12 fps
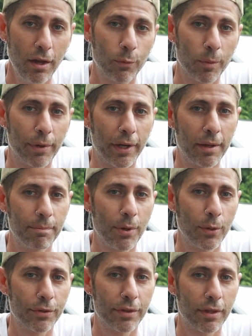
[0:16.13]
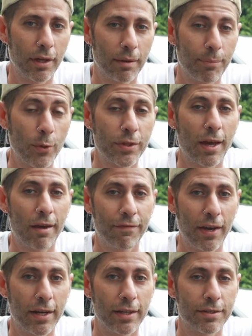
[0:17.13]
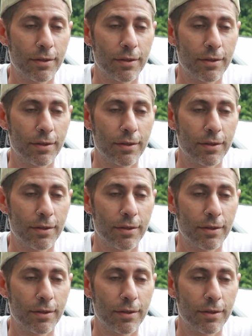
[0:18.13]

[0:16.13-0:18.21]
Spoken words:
we're bringing both F80s.